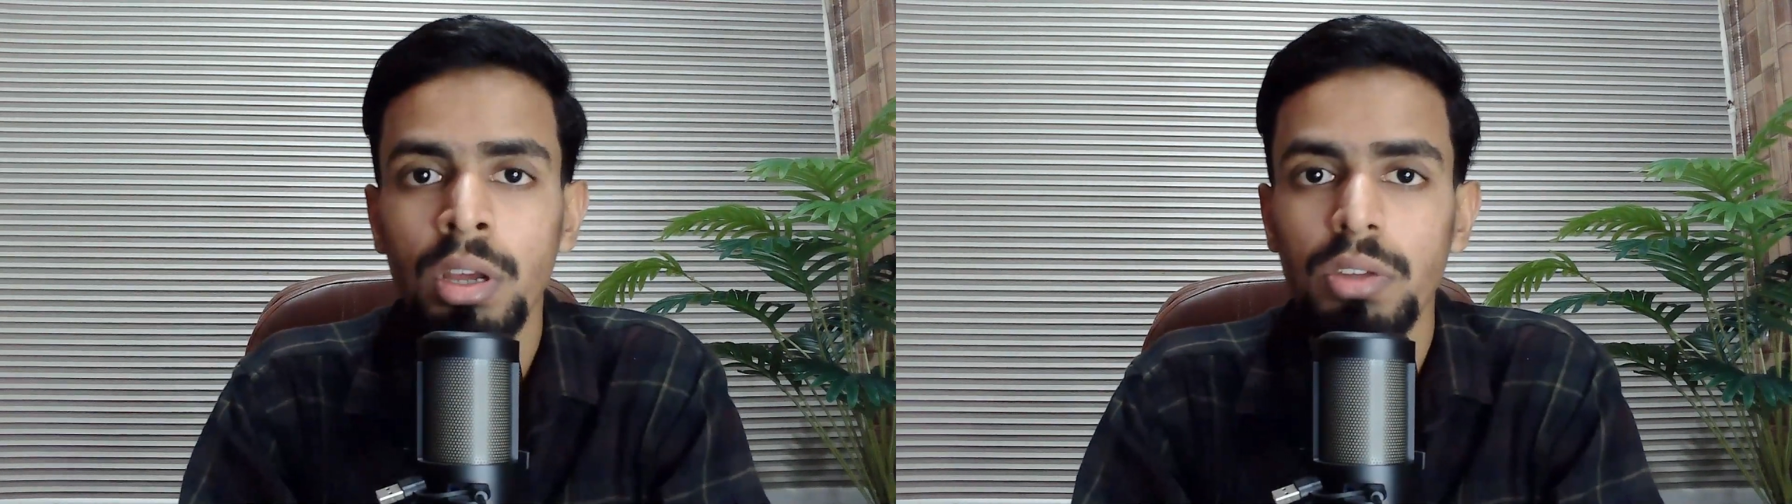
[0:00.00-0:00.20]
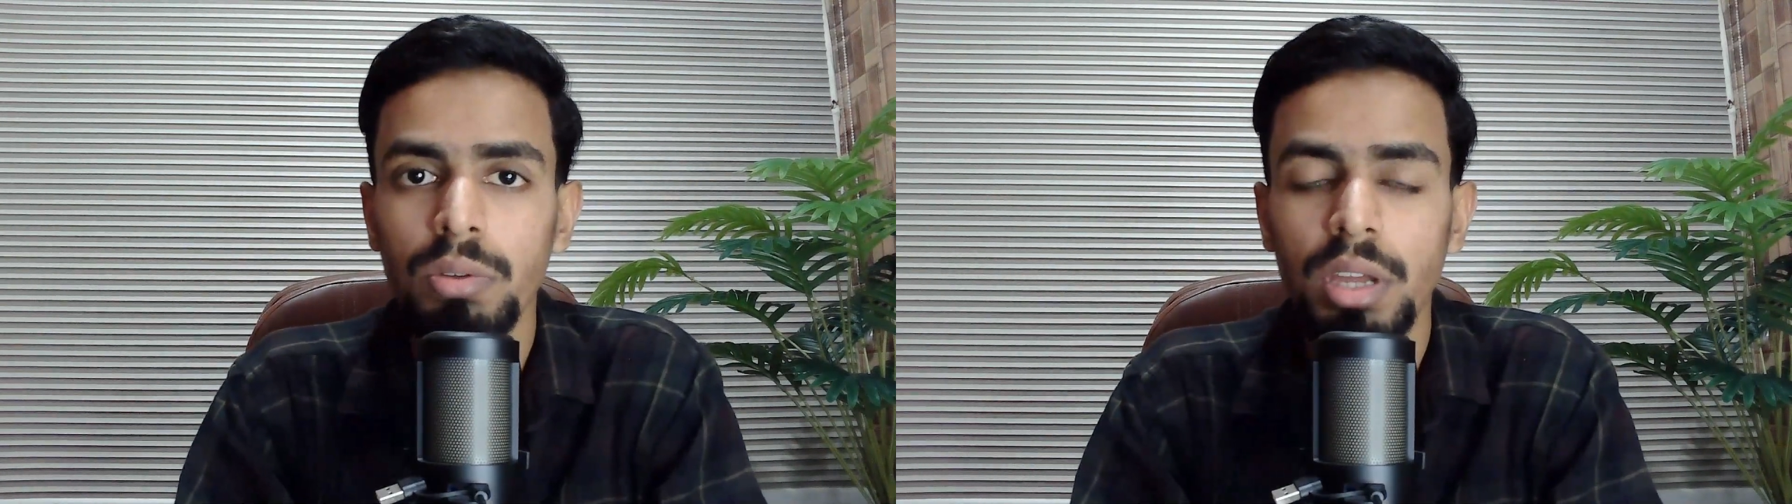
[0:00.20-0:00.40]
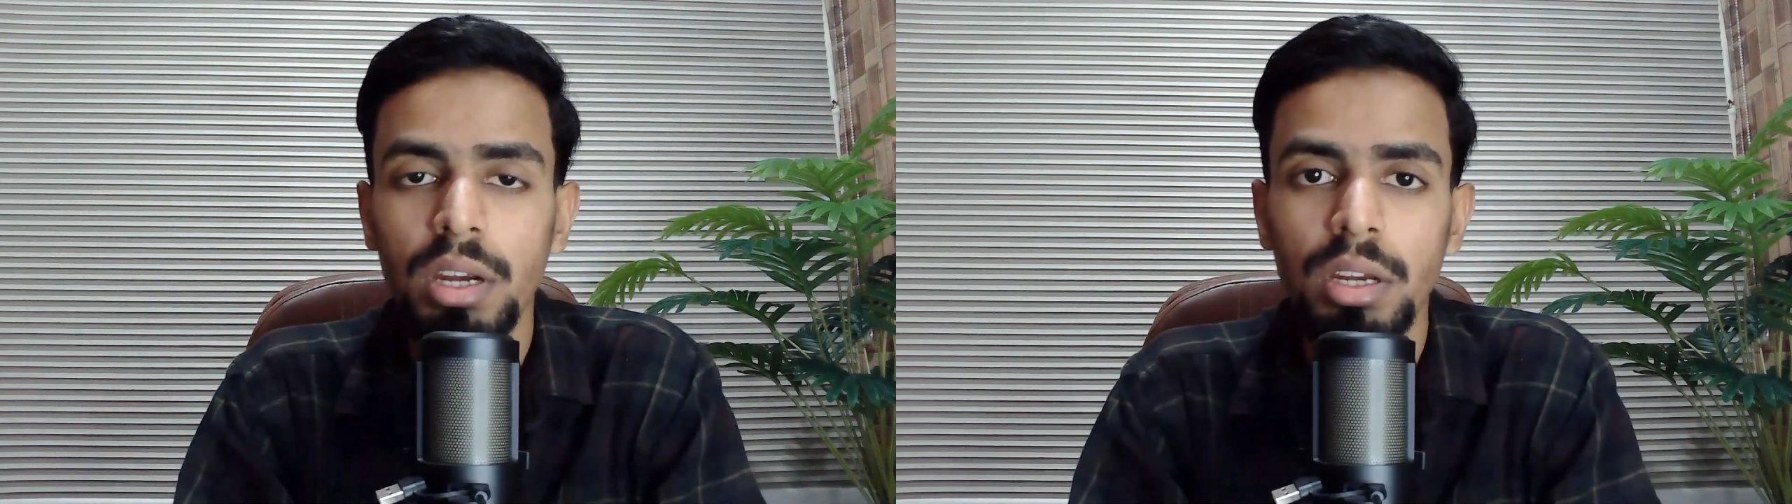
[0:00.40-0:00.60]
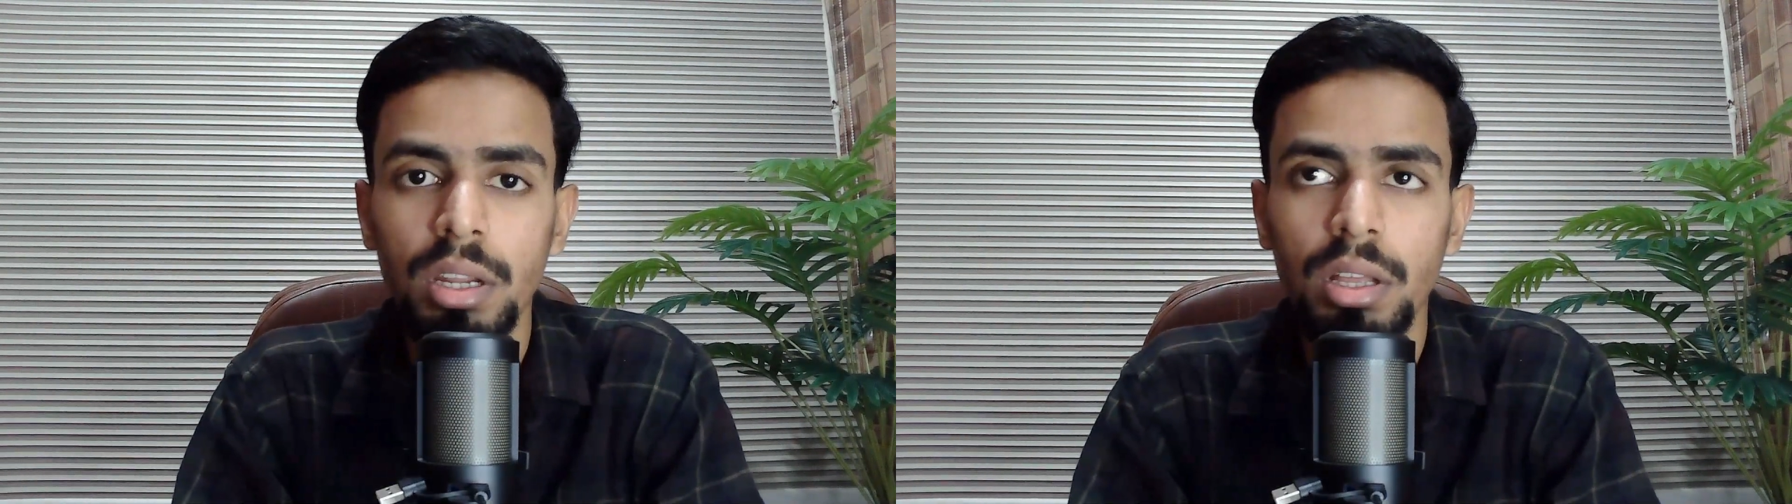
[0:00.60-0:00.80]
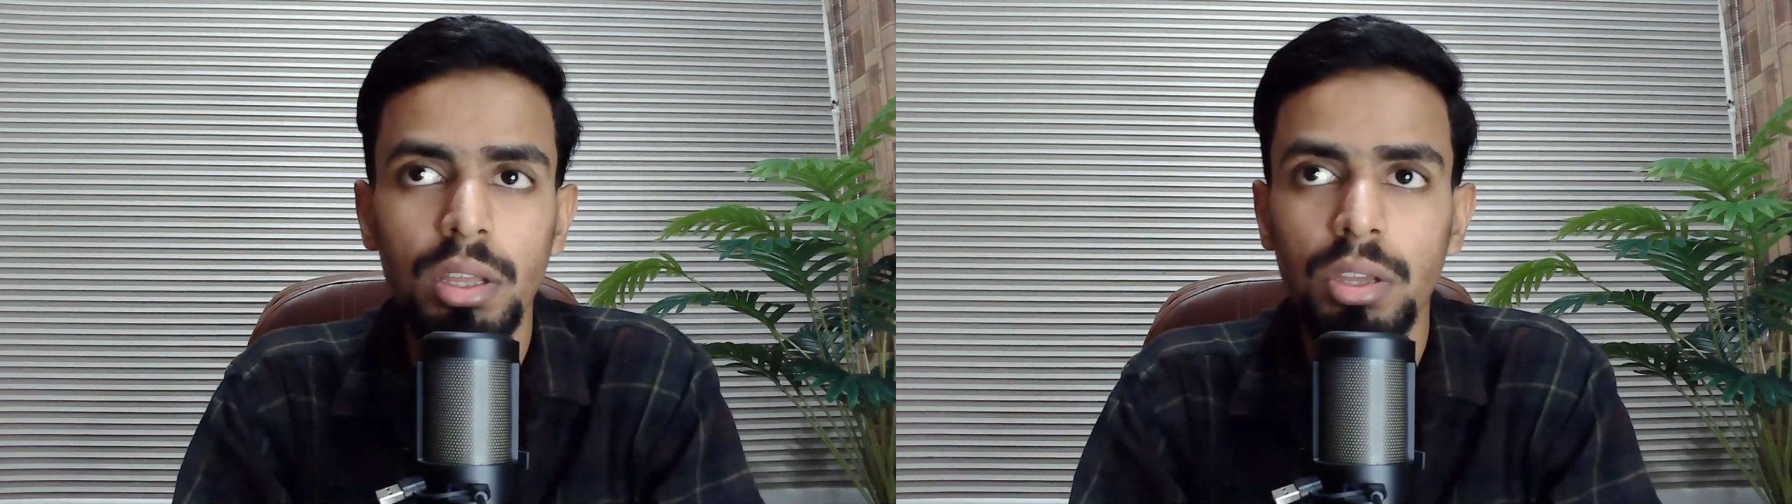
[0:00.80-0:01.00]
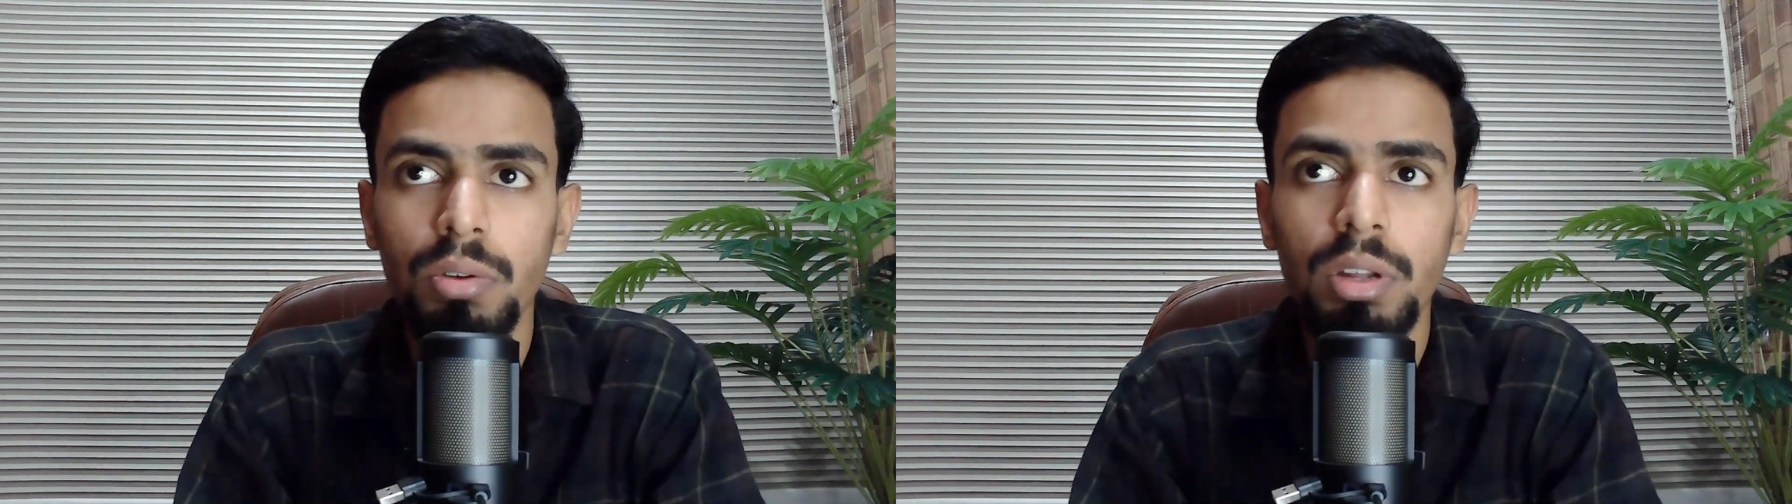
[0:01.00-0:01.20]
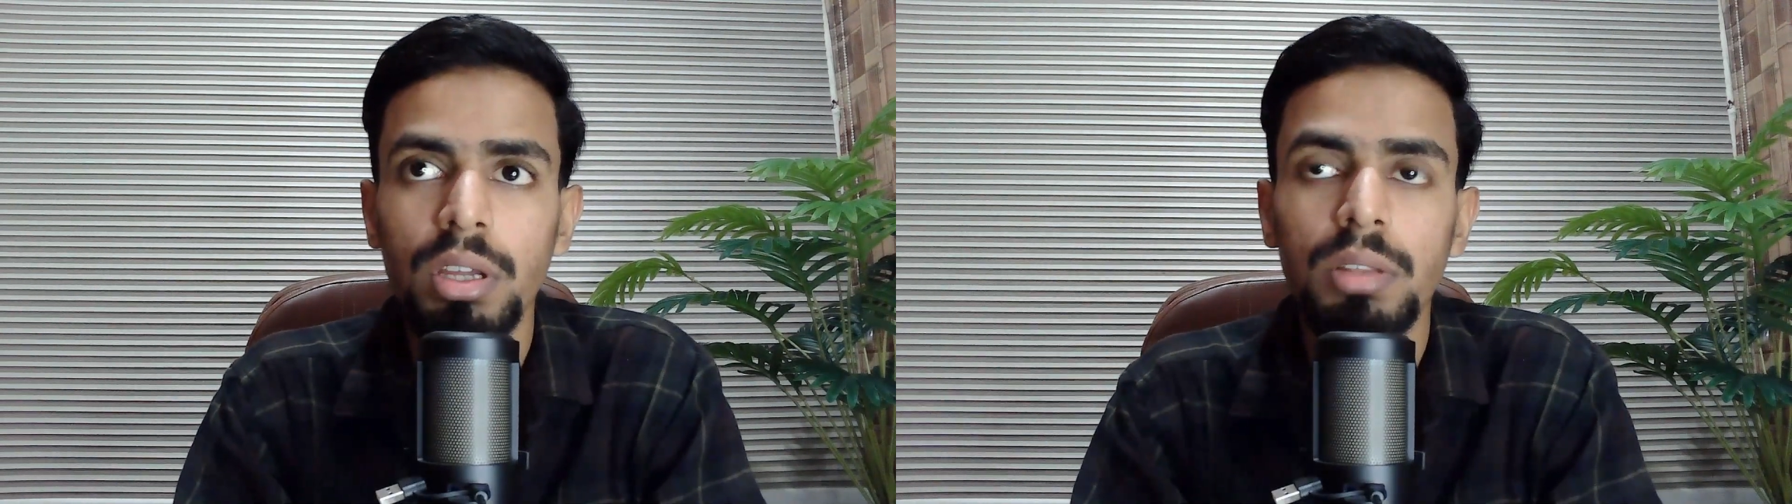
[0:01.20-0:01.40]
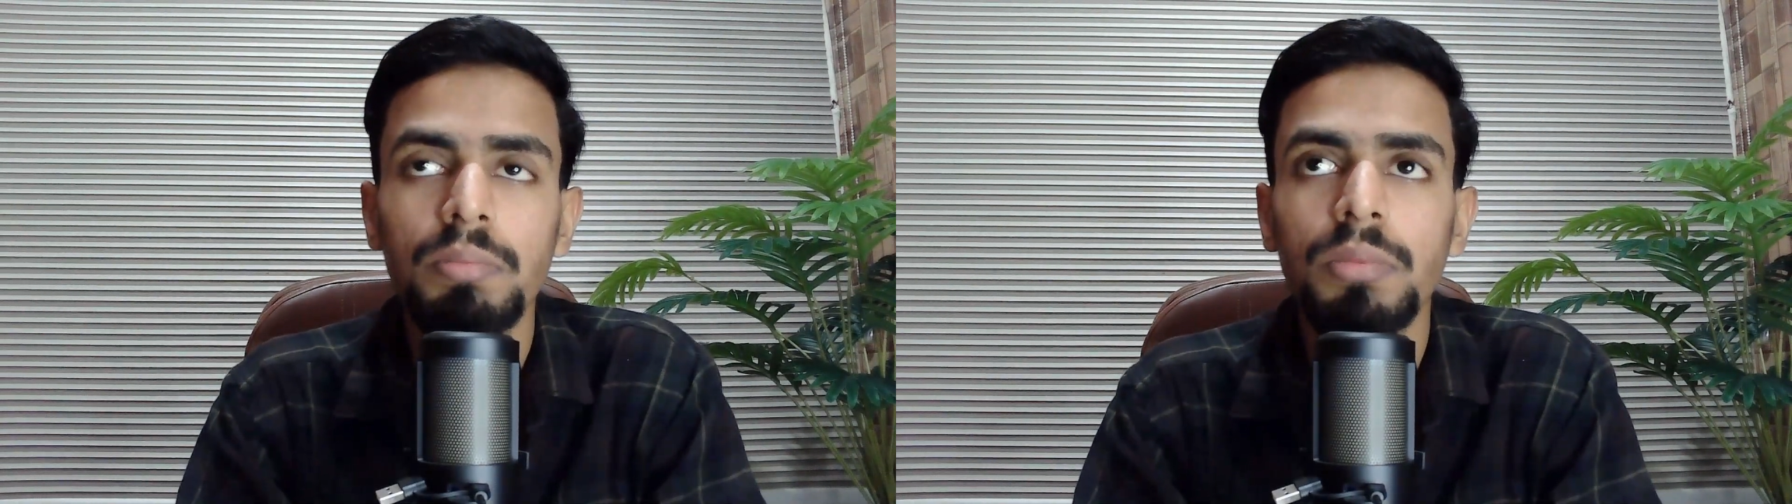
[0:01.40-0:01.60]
so that like